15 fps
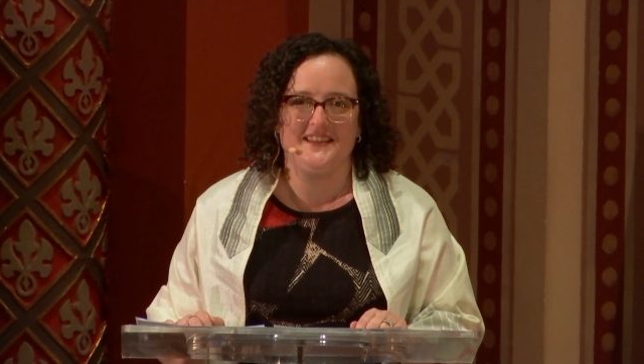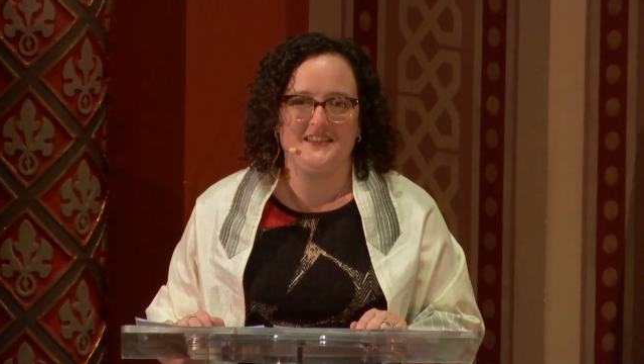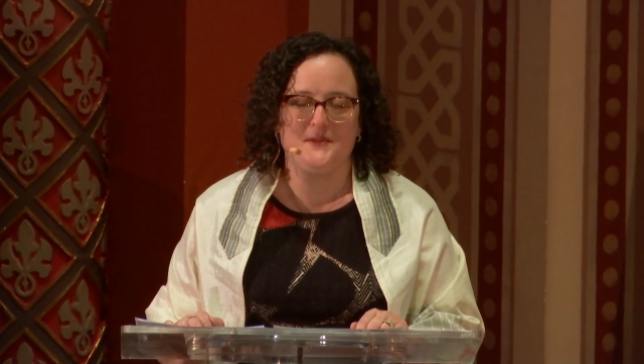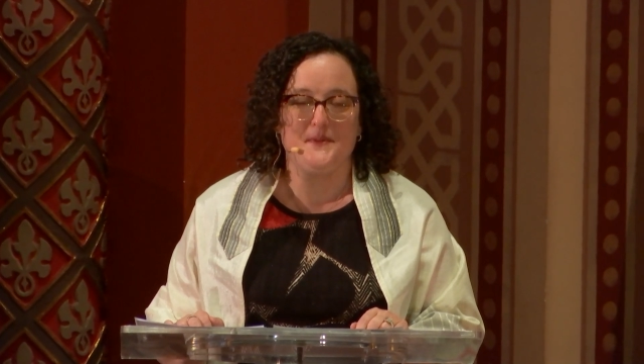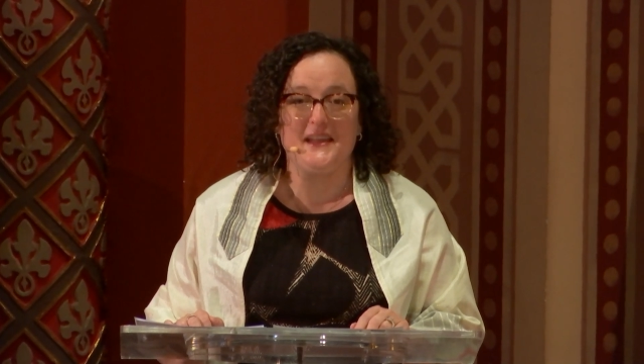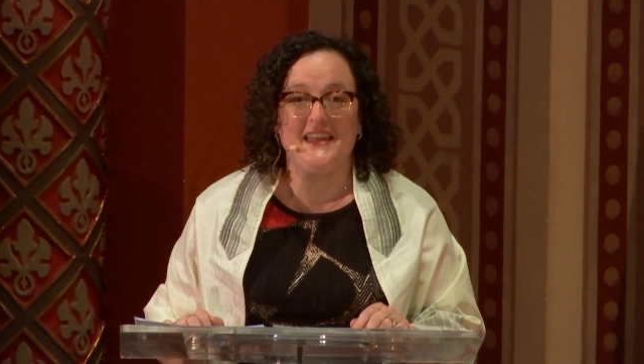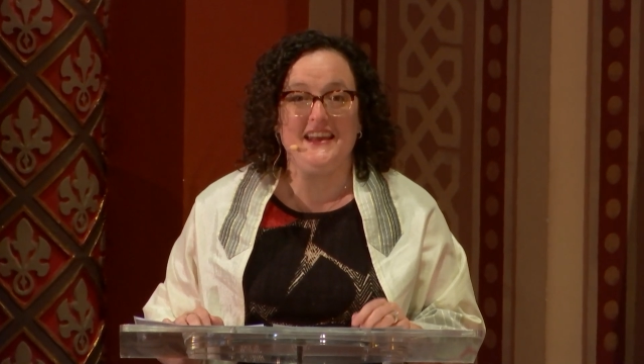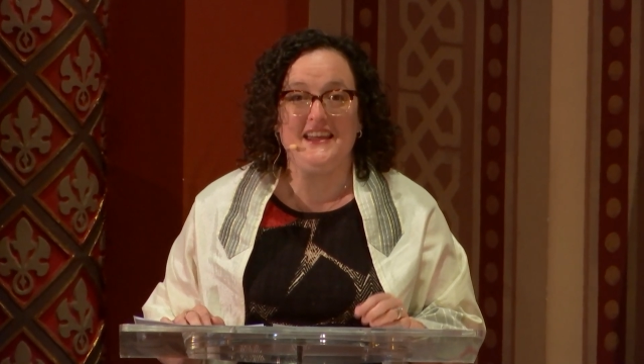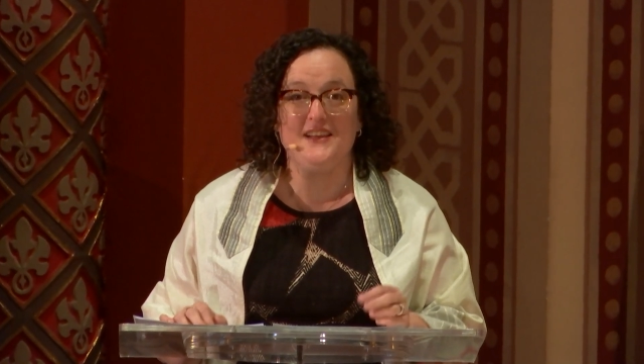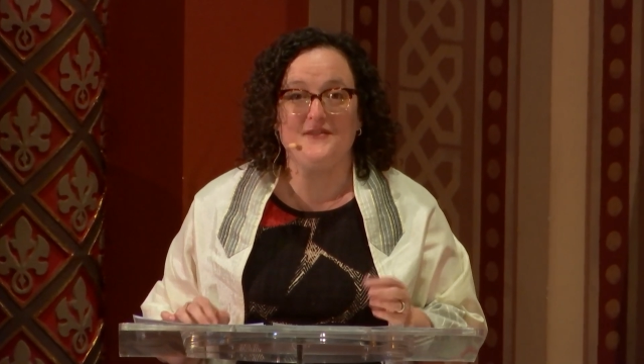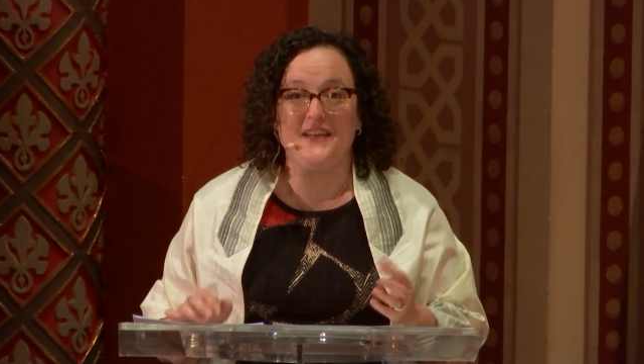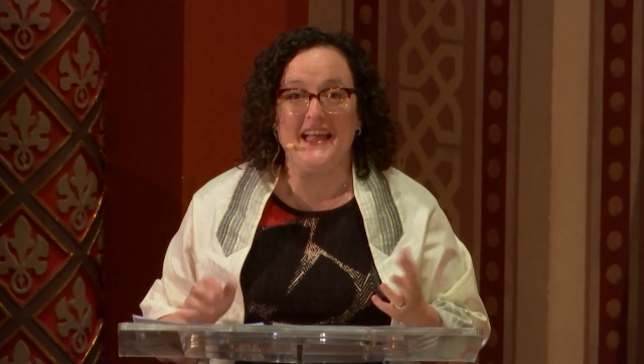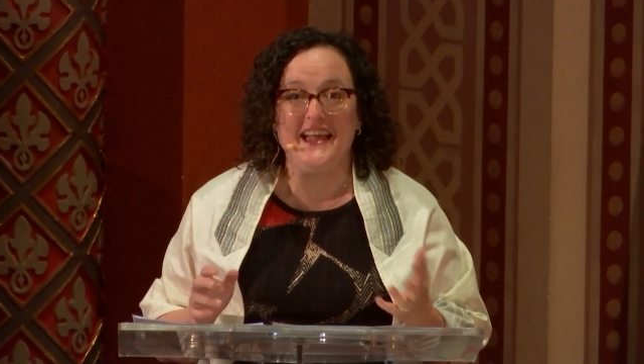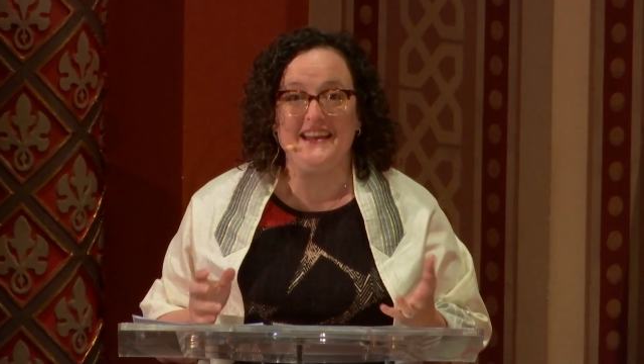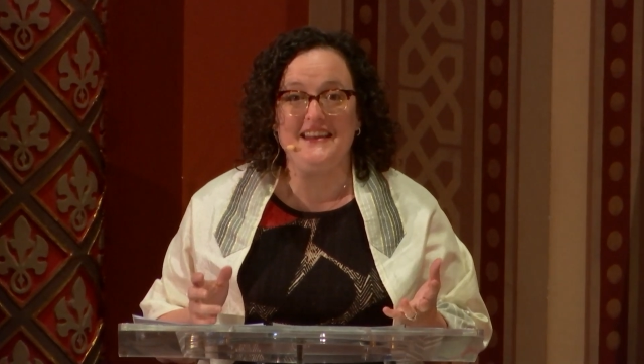The beginning of
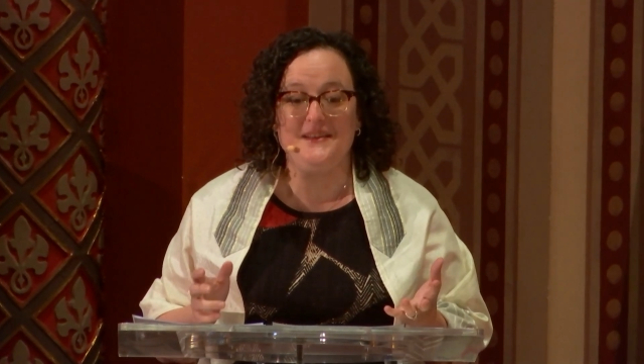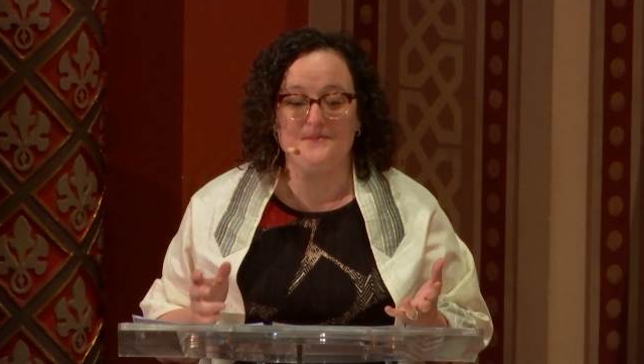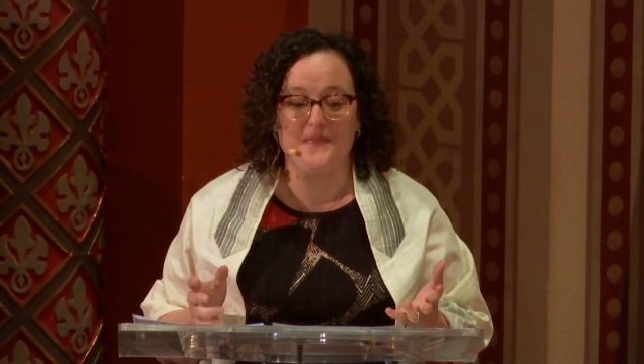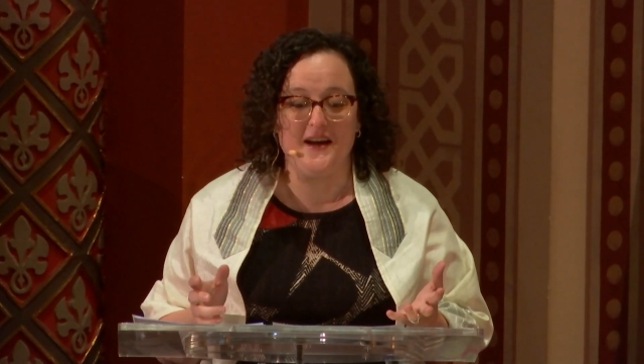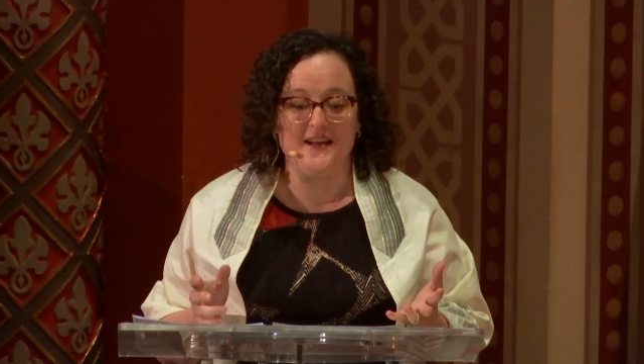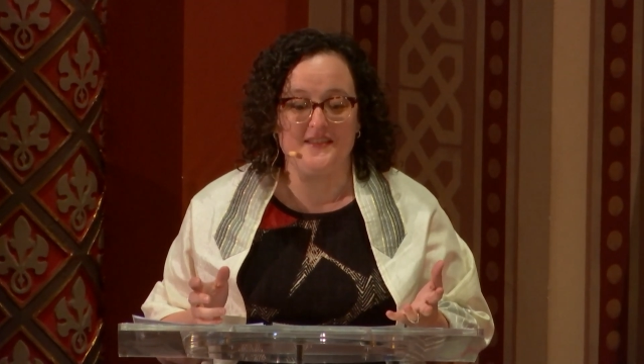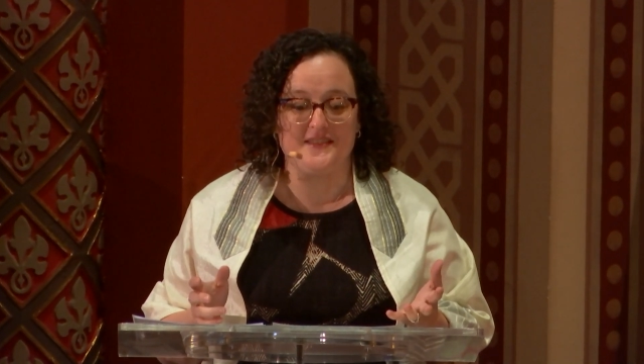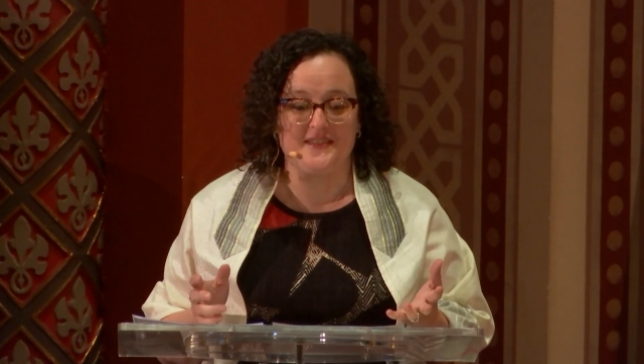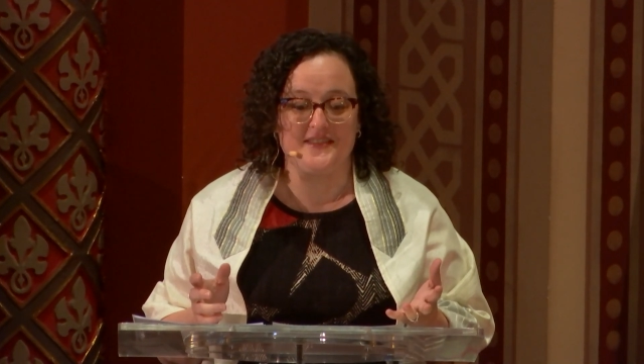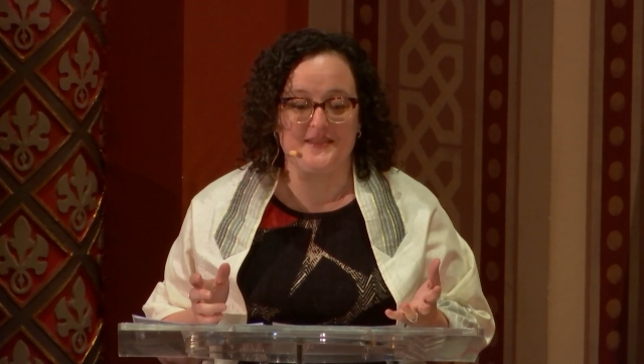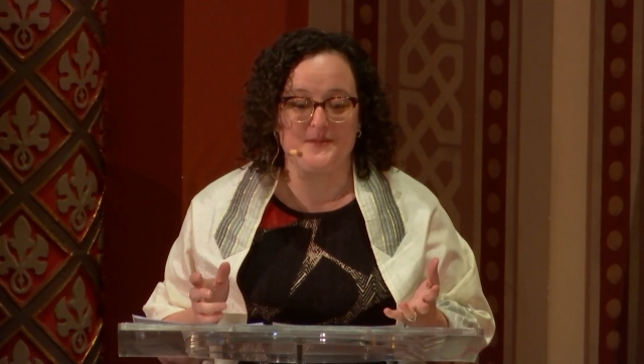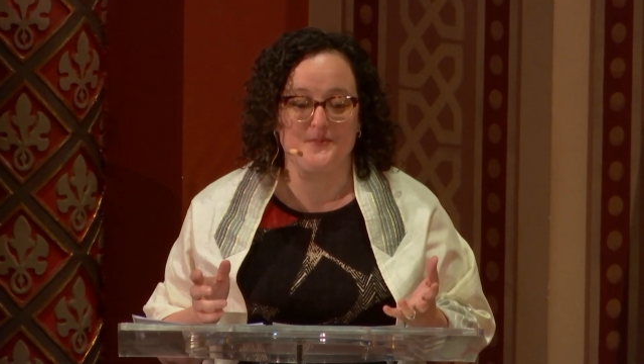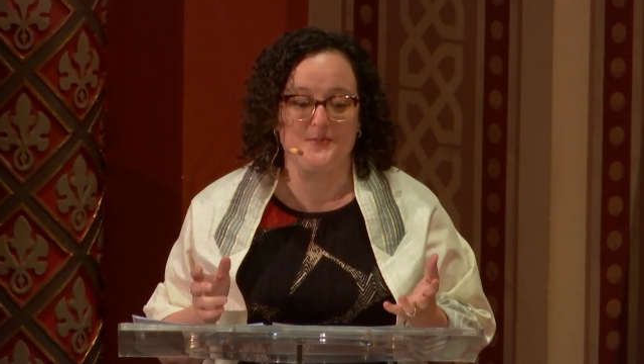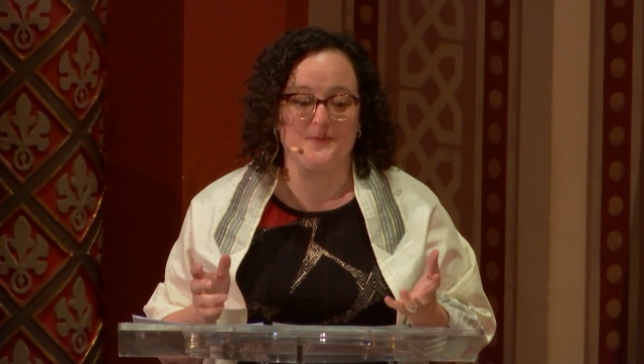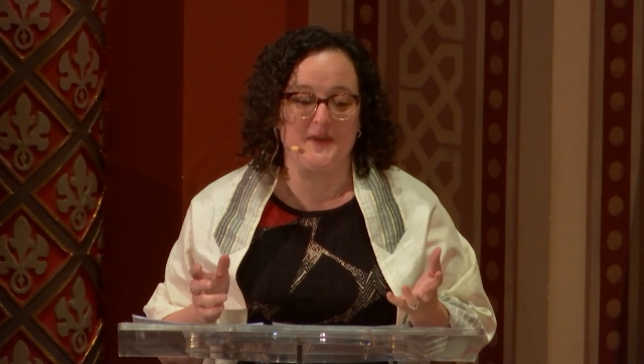any month